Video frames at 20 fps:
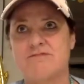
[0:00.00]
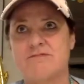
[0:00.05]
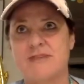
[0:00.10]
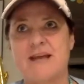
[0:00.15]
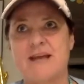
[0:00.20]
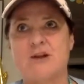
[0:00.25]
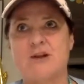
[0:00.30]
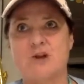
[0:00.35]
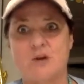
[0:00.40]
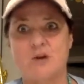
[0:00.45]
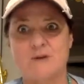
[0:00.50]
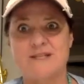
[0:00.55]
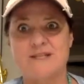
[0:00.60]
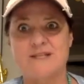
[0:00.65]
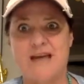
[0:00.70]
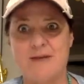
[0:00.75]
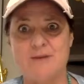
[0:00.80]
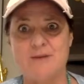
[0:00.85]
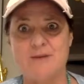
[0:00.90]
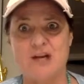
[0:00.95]
like, look
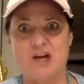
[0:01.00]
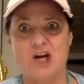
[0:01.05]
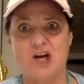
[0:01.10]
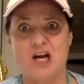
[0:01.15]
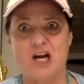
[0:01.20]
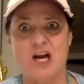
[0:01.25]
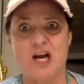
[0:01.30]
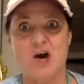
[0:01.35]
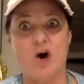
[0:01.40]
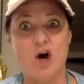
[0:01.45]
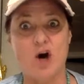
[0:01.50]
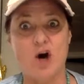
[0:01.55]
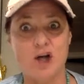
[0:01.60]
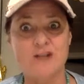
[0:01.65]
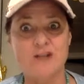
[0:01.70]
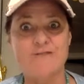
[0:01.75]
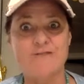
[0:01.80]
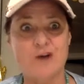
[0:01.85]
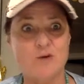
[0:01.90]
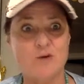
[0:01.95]
what's happening right now.
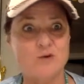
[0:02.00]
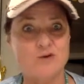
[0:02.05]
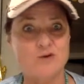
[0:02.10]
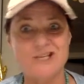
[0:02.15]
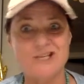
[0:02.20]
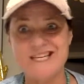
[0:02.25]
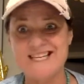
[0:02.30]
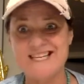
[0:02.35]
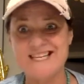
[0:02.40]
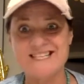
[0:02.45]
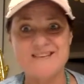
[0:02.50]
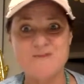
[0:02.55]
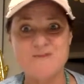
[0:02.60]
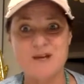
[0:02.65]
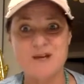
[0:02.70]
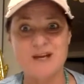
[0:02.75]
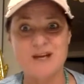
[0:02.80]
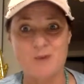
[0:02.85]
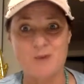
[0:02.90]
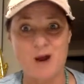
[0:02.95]
All of our routines have
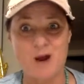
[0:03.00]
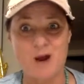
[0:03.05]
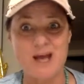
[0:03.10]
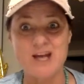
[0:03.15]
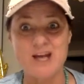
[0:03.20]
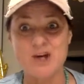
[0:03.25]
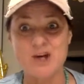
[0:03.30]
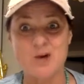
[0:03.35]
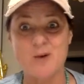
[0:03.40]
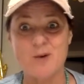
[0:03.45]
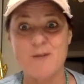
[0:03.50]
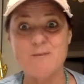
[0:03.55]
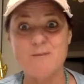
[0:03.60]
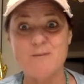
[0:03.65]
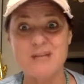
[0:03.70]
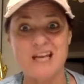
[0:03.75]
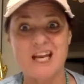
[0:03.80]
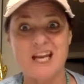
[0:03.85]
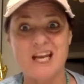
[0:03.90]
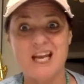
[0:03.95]
been
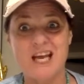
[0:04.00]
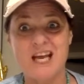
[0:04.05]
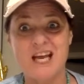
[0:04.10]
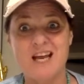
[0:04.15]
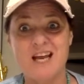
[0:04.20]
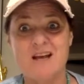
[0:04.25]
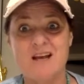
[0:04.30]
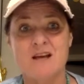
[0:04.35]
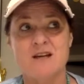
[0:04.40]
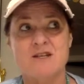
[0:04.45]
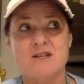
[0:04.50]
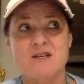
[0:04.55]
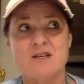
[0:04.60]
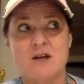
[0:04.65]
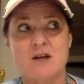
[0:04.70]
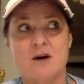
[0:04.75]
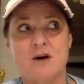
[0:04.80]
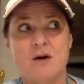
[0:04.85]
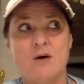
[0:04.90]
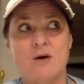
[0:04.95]
interrupted.
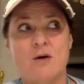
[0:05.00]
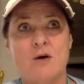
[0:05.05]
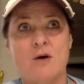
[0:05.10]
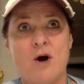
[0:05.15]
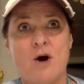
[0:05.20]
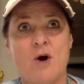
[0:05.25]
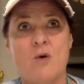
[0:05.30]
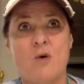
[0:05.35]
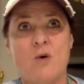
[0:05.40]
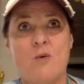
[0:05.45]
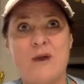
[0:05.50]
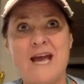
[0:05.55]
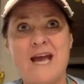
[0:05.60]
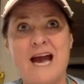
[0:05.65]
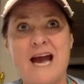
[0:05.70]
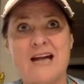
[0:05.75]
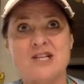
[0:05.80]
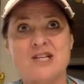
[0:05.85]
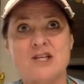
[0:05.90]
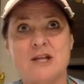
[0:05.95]
So
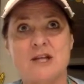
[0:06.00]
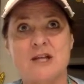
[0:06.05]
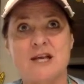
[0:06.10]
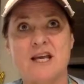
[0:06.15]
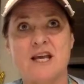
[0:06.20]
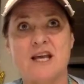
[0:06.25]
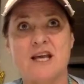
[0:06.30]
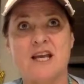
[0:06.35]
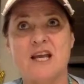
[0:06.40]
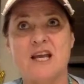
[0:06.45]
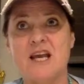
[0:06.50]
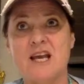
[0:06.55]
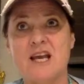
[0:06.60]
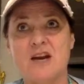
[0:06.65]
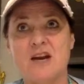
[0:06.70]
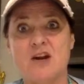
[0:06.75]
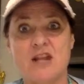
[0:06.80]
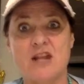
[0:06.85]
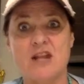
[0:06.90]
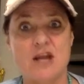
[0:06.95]
we actually can
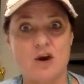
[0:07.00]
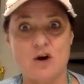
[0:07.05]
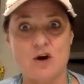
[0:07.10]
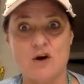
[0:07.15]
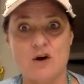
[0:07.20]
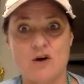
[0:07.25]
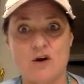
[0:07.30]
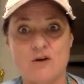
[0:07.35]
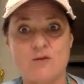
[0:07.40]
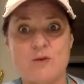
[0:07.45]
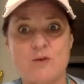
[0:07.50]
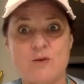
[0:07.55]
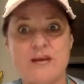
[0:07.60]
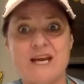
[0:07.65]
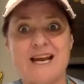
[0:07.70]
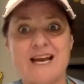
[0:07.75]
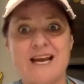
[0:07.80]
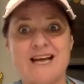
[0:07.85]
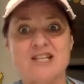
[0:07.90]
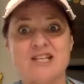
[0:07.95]
hear the earth.
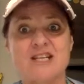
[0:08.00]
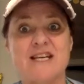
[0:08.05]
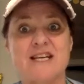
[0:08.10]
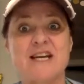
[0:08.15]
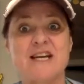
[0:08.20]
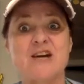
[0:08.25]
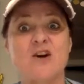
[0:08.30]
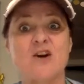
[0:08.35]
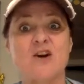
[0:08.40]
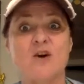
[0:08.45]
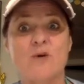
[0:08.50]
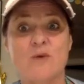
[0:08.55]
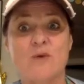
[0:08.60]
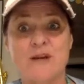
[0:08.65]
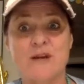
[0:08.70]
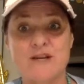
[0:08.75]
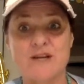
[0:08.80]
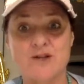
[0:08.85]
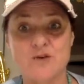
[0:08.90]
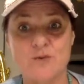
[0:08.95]
We can actually hear our
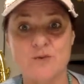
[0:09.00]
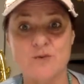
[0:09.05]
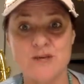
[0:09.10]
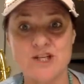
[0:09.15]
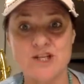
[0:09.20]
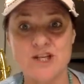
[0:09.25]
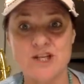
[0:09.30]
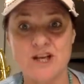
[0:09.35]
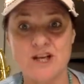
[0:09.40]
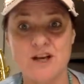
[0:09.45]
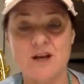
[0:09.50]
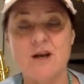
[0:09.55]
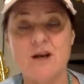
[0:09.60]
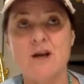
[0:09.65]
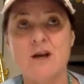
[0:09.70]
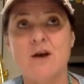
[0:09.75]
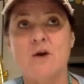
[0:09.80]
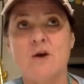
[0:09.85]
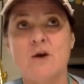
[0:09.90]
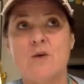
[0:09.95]
own intuition.
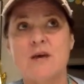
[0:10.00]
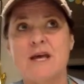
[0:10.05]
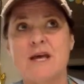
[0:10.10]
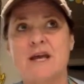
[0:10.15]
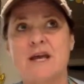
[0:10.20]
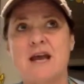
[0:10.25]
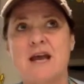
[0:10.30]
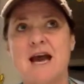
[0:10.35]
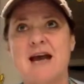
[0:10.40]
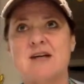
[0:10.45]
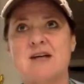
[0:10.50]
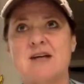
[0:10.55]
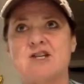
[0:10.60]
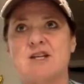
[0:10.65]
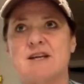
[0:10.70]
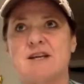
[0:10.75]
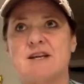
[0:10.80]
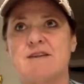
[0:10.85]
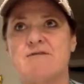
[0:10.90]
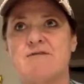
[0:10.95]
We can
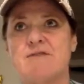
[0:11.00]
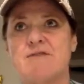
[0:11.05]
actually